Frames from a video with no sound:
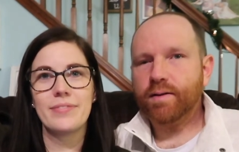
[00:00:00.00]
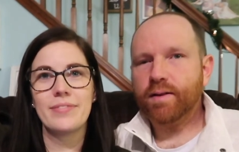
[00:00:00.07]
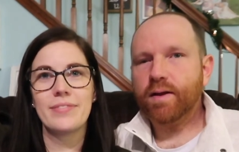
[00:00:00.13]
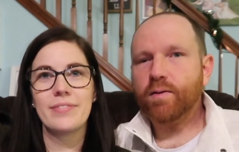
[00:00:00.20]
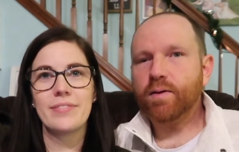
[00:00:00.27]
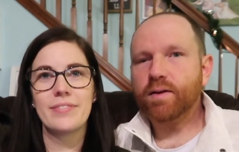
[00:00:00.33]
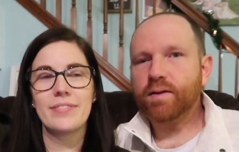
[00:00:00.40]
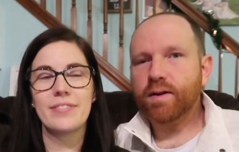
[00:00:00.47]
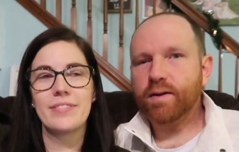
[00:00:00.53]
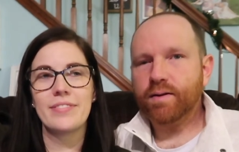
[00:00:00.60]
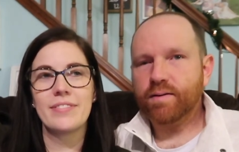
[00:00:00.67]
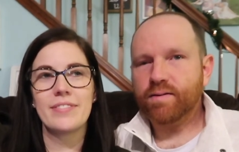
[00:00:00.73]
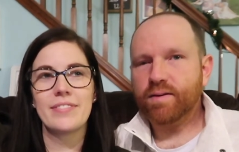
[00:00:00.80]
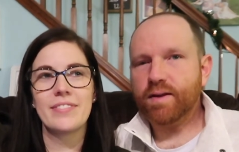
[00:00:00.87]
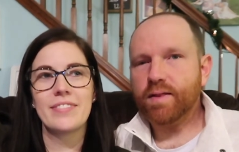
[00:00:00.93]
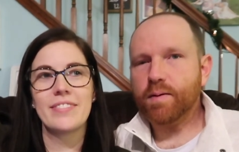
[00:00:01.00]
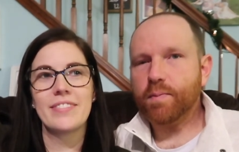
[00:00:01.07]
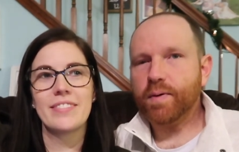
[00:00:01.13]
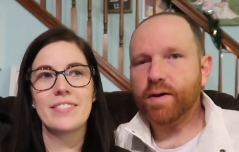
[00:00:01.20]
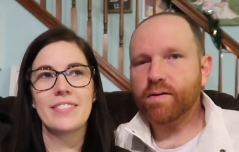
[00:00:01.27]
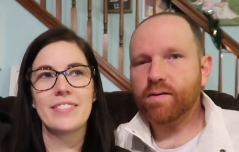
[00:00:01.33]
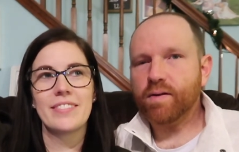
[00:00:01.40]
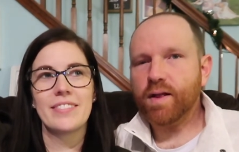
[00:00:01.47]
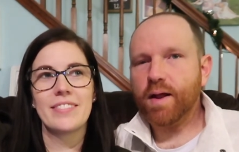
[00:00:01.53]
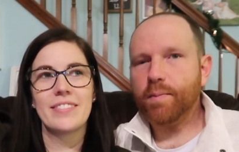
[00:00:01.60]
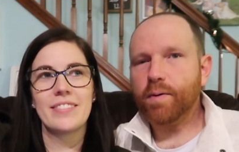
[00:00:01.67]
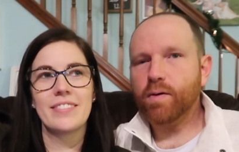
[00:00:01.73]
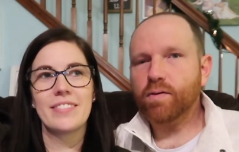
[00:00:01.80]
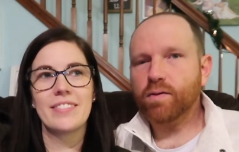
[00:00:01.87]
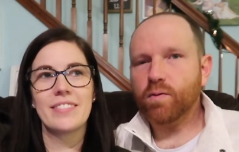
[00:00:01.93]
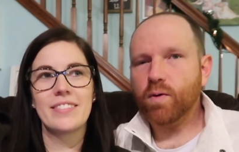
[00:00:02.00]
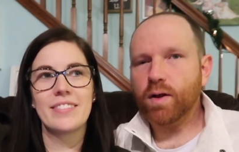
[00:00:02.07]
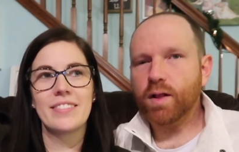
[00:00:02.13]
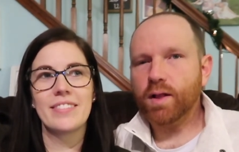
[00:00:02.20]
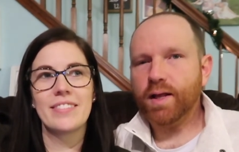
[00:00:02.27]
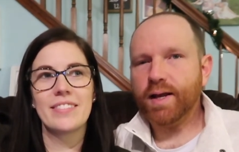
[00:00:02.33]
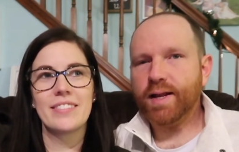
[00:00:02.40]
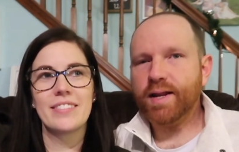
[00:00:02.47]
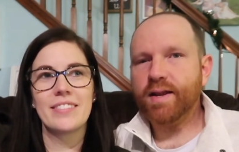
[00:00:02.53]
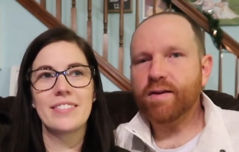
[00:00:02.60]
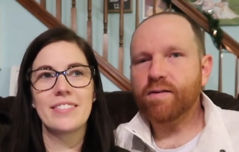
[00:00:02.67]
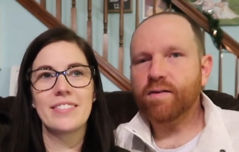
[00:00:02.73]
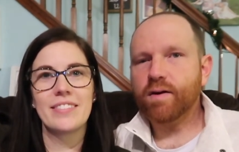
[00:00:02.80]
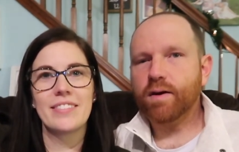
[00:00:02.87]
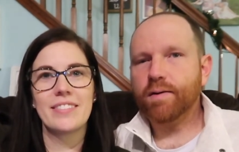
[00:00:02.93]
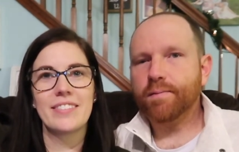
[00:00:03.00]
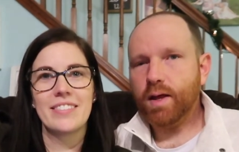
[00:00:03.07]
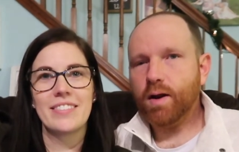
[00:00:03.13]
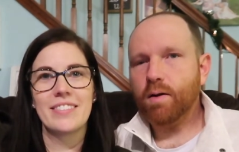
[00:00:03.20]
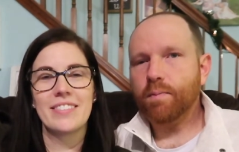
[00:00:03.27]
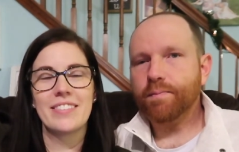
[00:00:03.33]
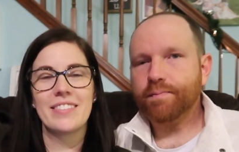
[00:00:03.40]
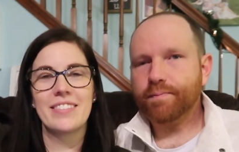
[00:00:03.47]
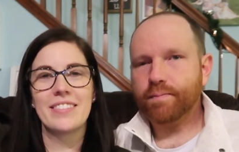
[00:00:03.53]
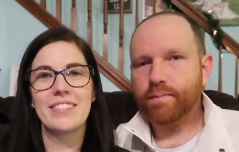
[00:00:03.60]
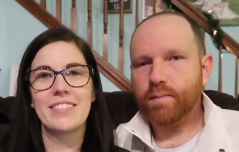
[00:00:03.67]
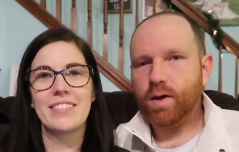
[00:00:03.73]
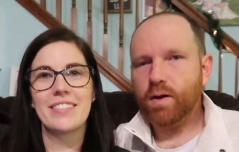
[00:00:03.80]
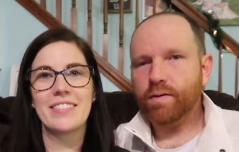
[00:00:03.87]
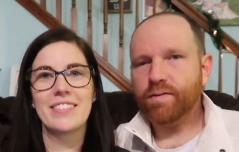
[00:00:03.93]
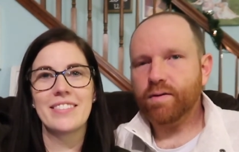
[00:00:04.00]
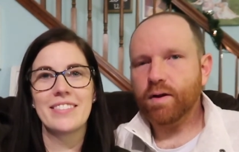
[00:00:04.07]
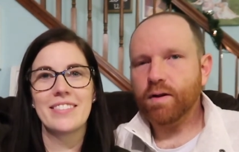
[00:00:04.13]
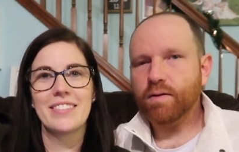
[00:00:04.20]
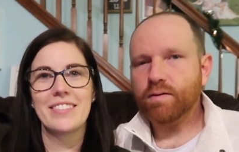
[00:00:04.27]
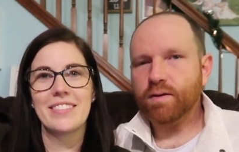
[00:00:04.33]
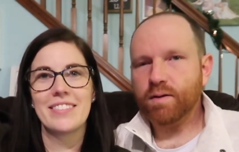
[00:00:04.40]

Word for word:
Speaker 1: they would see the picture that I posted where I look like a ninja. And our our son is